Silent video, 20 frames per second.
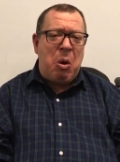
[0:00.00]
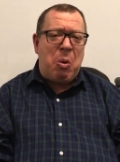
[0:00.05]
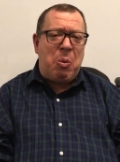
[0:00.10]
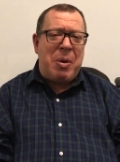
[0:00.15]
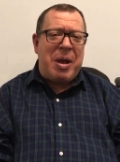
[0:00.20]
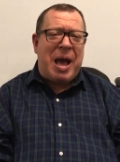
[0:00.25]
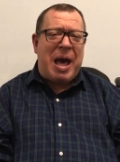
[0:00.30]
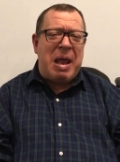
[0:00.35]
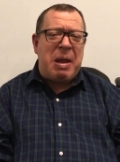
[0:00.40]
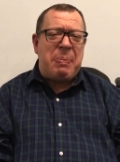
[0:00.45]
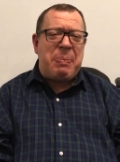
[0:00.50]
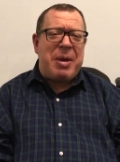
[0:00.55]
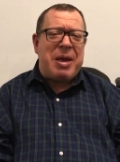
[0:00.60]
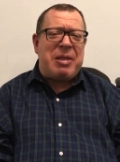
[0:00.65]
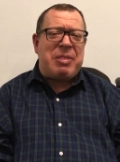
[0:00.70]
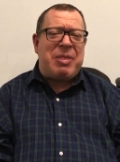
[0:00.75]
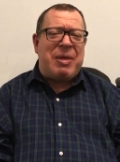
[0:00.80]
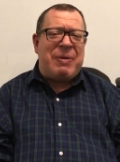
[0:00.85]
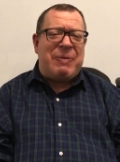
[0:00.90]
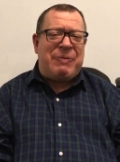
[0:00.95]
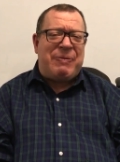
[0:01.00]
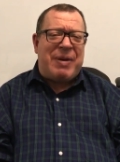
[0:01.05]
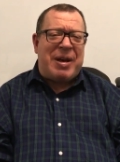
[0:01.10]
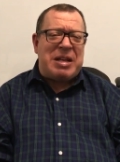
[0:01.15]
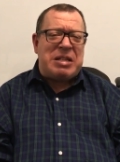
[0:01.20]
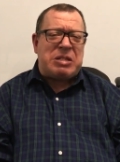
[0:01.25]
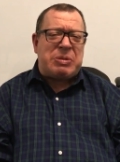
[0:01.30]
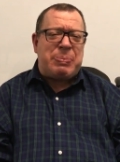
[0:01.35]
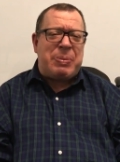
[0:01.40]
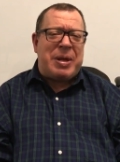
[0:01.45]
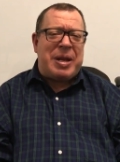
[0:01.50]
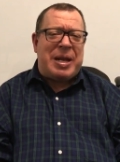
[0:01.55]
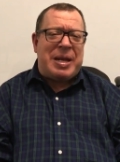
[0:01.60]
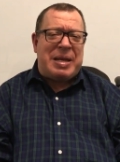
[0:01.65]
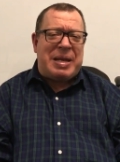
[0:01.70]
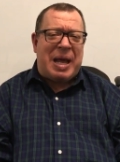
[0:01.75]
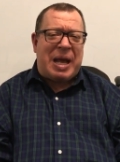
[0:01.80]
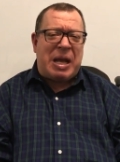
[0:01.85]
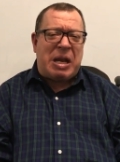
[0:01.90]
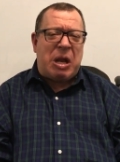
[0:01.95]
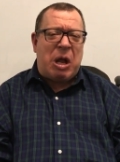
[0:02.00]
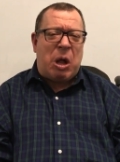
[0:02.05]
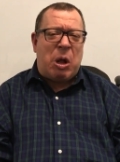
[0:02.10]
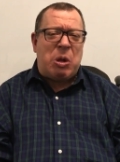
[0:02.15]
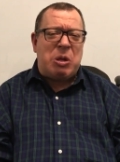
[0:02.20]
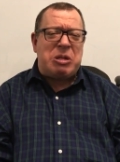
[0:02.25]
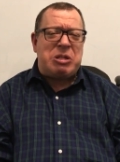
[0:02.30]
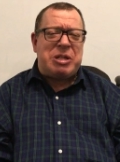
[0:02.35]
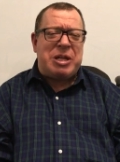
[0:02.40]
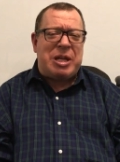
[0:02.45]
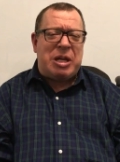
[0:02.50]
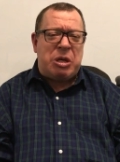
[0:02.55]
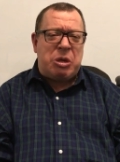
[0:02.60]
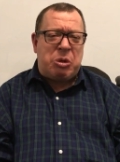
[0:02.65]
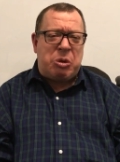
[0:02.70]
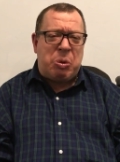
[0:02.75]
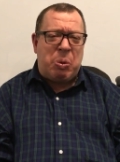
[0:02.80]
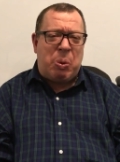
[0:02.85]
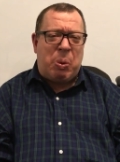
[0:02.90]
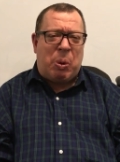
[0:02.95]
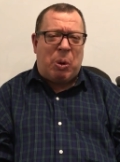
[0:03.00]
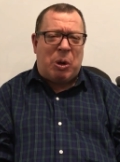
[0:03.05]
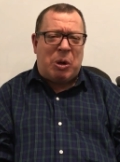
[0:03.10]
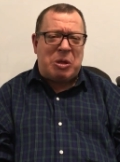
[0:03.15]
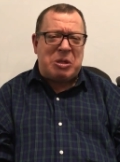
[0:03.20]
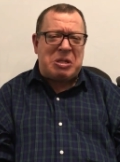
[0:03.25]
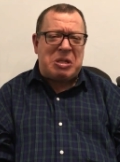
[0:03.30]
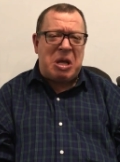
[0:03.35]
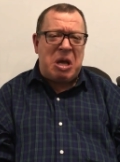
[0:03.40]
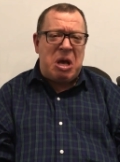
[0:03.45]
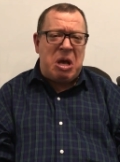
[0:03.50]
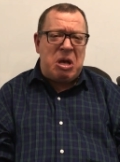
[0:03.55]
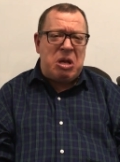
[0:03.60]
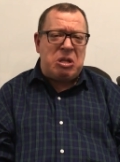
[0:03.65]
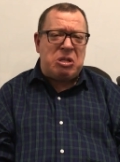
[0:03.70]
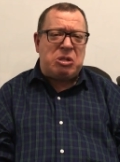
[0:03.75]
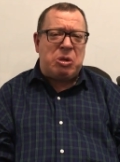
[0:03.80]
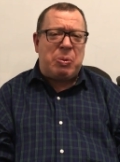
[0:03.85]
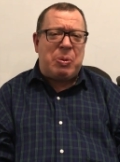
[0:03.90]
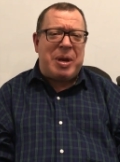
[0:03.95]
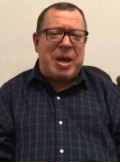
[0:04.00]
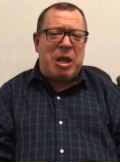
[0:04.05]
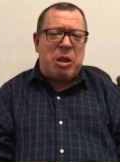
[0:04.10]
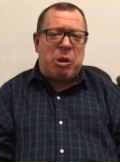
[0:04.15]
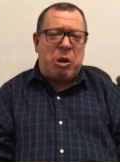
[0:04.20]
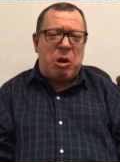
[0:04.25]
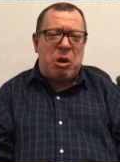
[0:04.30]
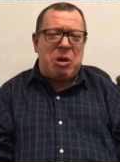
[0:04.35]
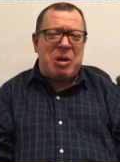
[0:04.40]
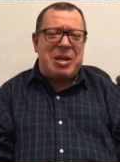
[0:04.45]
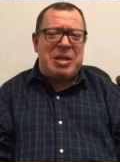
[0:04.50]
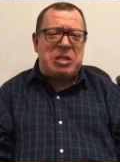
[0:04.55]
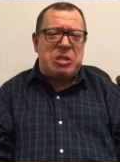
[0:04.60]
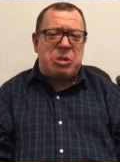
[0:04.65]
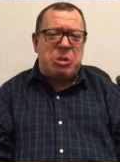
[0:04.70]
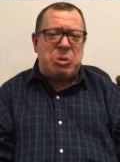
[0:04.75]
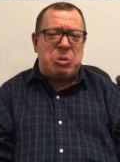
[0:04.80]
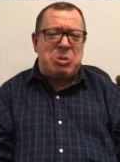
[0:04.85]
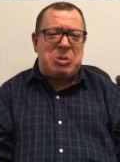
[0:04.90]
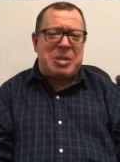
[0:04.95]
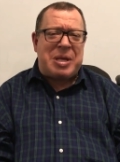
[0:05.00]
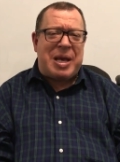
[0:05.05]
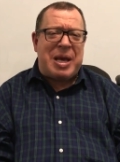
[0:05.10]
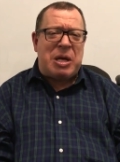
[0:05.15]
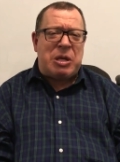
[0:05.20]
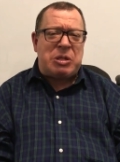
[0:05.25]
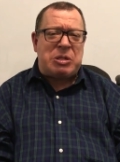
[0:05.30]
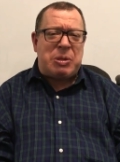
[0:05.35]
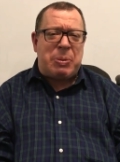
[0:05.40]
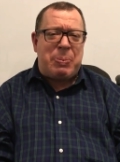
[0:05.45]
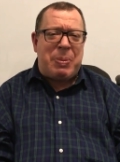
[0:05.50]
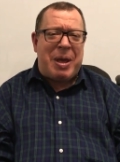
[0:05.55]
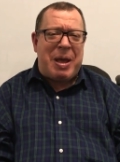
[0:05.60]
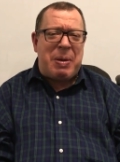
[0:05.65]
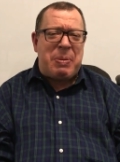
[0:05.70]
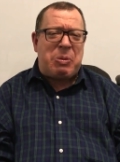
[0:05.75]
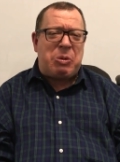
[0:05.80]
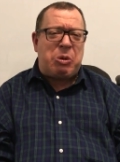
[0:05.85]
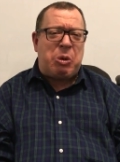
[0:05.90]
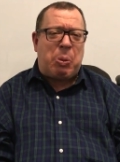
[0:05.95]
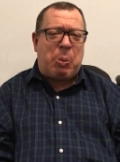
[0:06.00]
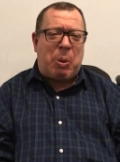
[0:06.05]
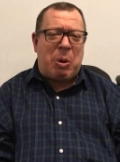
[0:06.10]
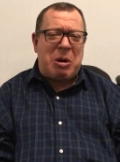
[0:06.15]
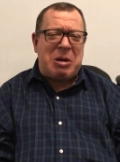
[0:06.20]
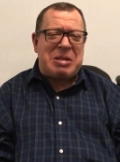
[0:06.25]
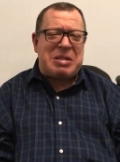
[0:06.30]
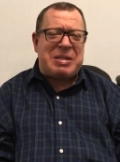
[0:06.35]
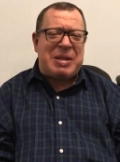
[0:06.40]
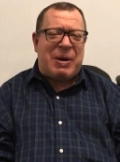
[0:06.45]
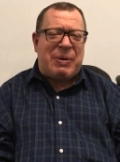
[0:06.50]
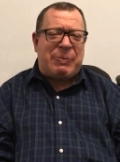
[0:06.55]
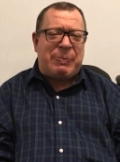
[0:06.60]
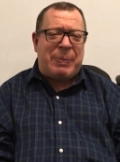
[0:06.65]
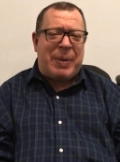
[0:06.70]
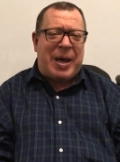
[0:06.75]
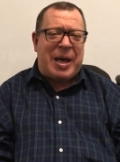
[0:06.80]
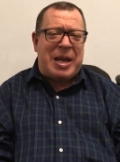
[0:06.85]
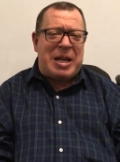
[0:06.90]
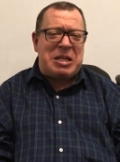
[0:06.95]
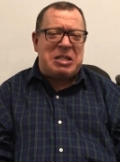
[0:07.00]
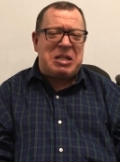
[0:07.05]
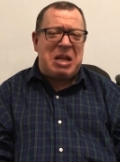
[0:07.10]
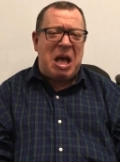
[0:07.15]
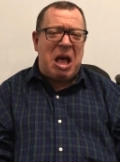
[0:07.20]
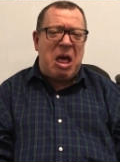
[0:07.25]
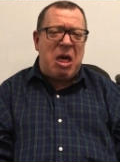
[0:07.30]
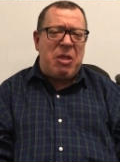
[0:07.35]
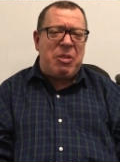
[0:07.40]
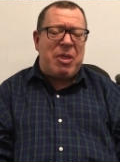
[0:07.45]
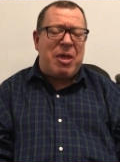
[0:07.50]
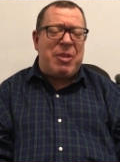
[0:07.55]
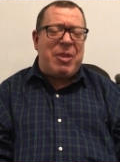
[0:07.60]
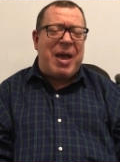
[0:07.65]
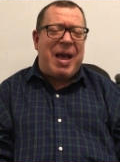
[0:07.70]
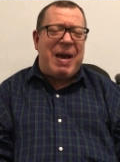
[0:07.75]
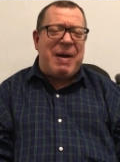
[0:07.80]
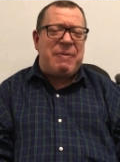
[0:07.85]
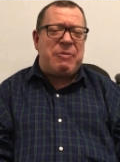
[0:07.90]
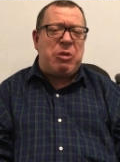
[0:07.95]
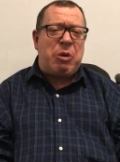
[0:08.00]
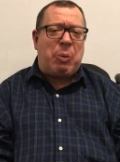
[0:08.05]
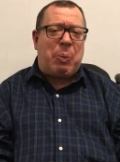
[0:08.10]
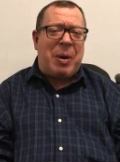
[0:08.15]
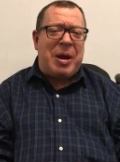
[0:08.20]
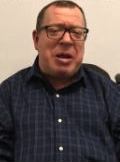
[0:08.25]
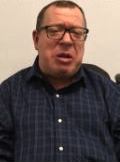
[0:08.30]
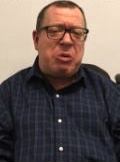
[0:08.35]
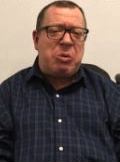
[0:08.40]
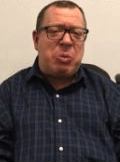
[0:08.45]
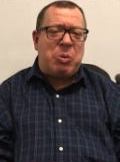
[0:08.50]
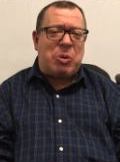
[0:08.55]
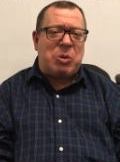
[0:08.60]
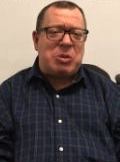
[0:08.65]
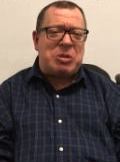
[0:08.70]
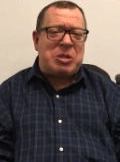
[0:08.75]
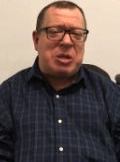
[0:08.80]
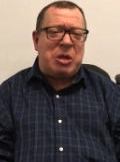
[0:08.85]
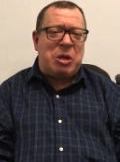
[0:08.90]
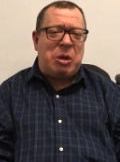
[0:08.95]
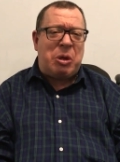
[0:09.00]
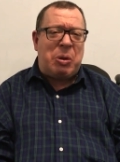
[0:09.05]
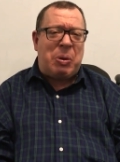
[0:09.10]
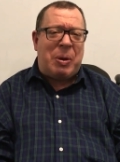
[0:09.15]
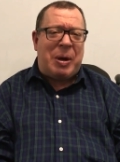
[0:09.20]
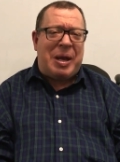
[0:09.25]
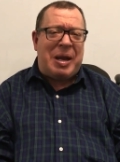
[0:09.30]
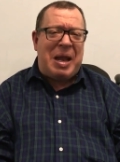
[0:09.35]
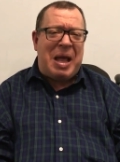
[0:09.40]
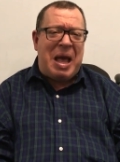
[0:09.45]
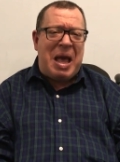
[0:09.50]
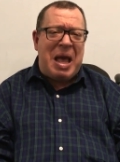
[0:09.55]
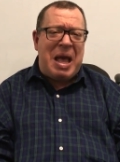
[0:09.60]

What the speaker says: we got to make the investment in technology and tools so when they learn these new skills and be able to work self-manage, that they have the right tools to do it.